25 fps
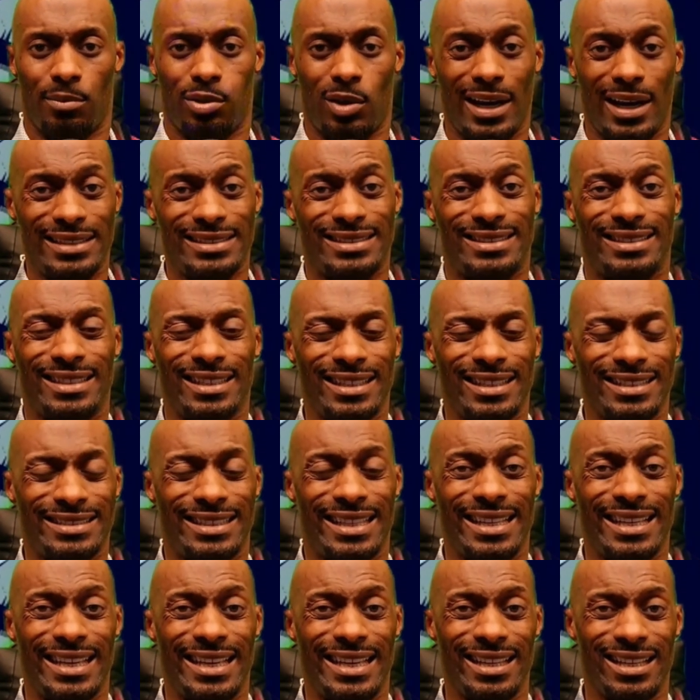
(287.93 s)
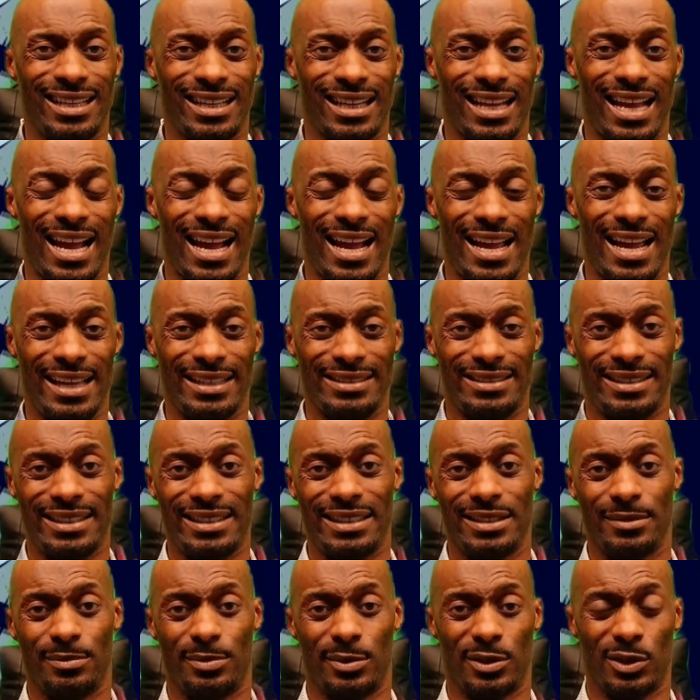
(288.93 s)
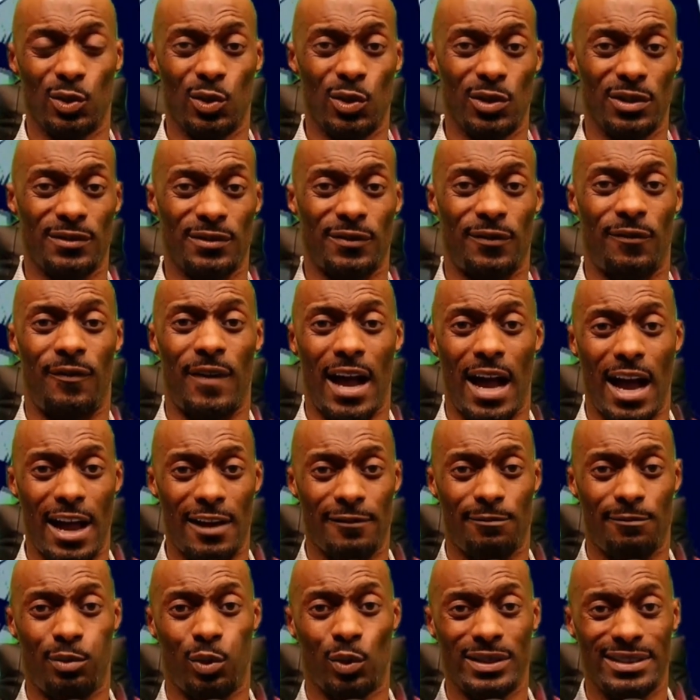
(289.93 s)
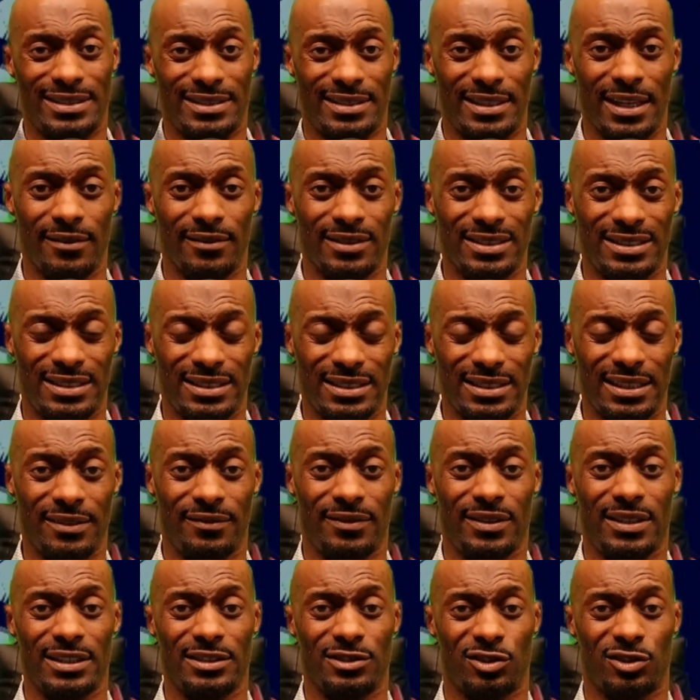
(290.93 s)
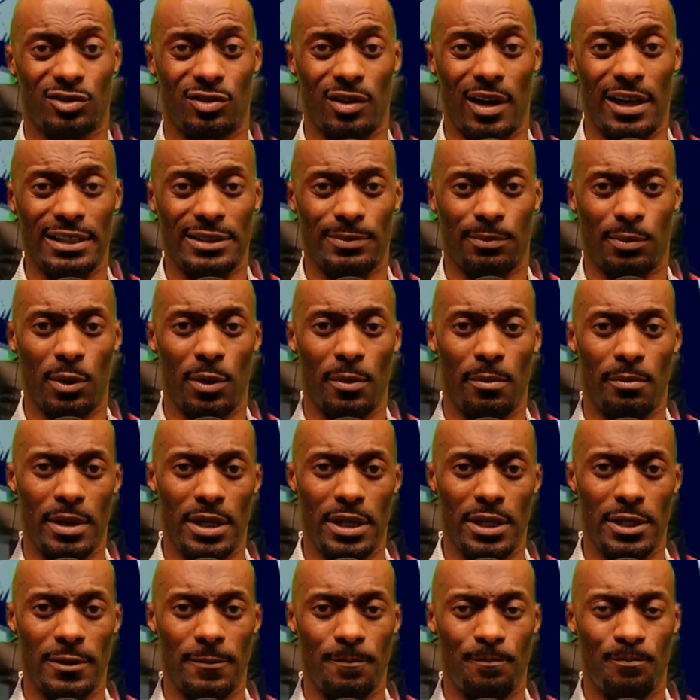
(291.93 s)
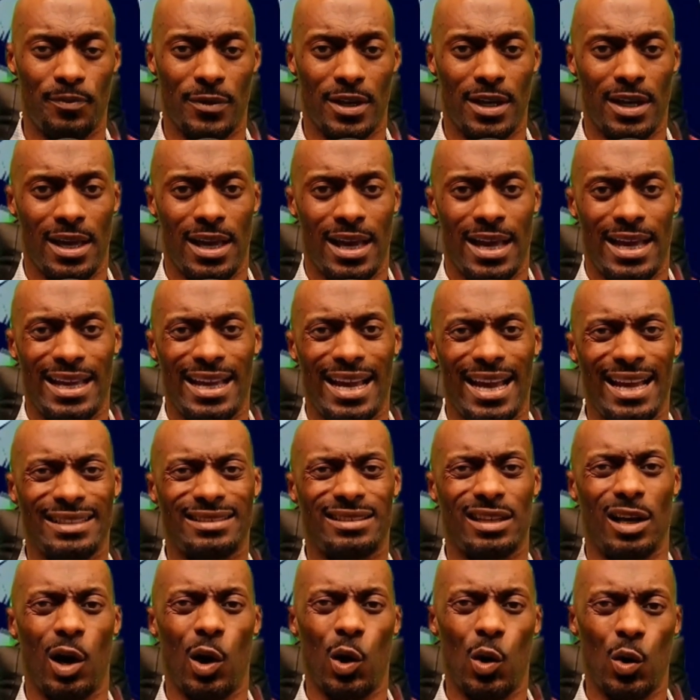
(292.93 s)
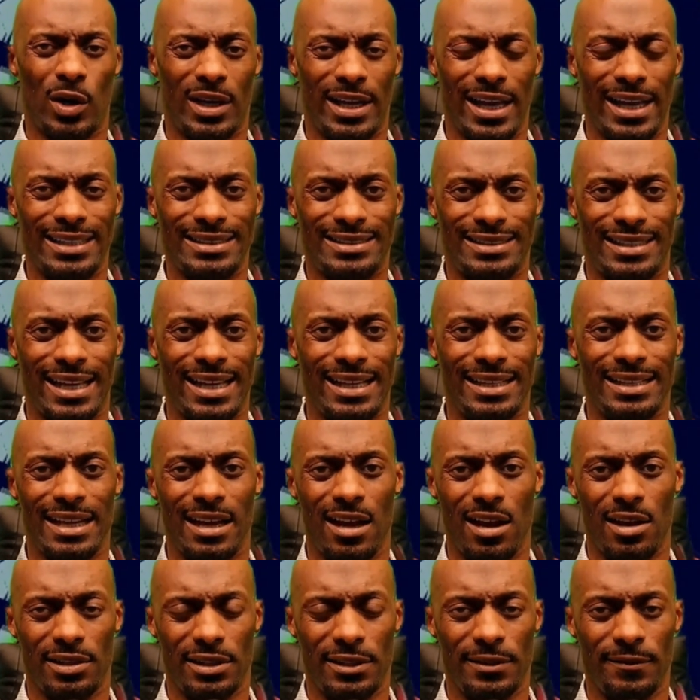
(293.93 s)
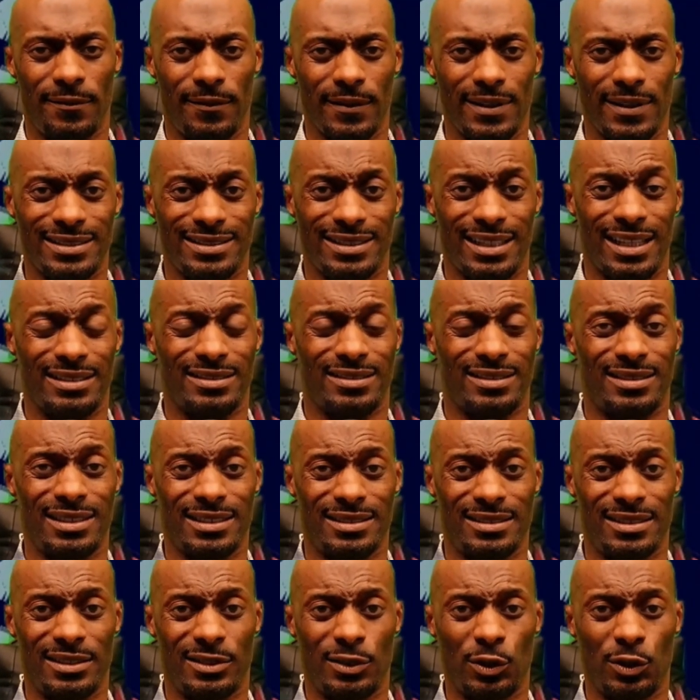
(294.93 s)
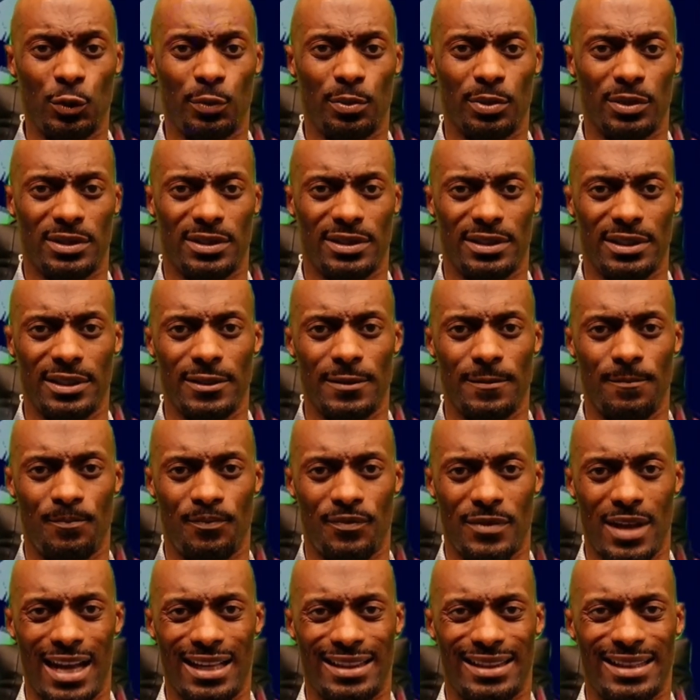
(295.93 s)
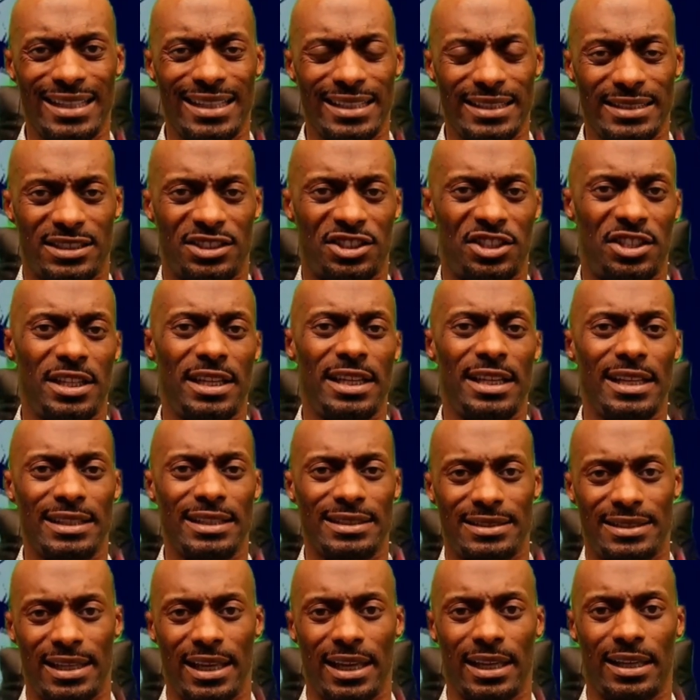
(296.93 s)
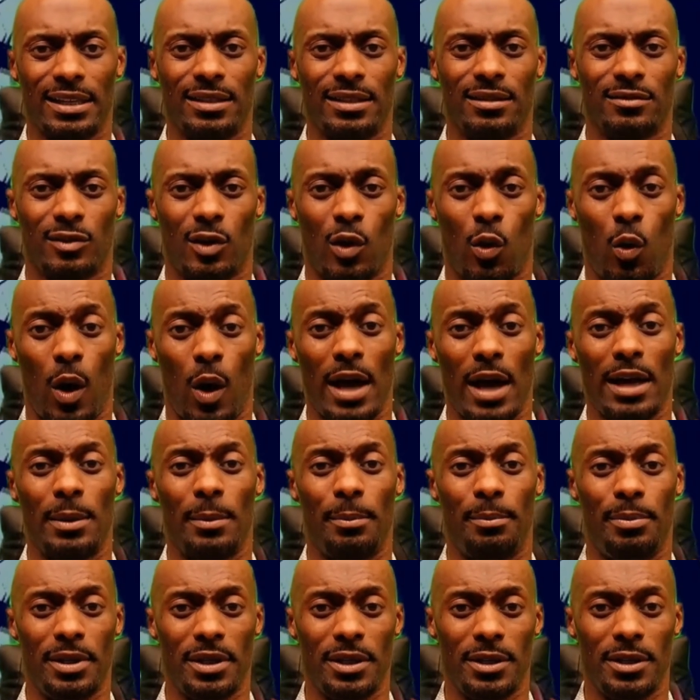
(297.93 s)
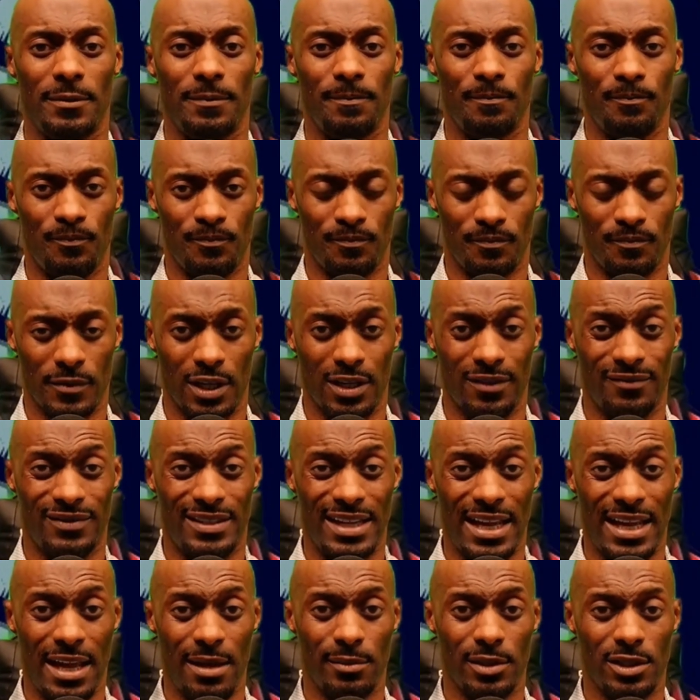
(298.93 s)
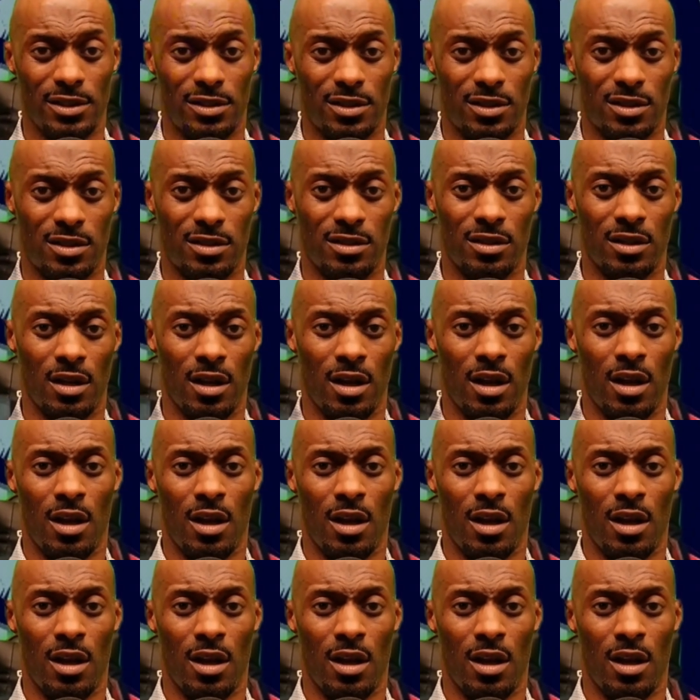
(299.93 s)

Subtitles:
Price does get hit a lot as he absorbs 5.7 significant strikes per minute. He has okay takedown defense at 62%. I think his chin is taking quite a bit of damage.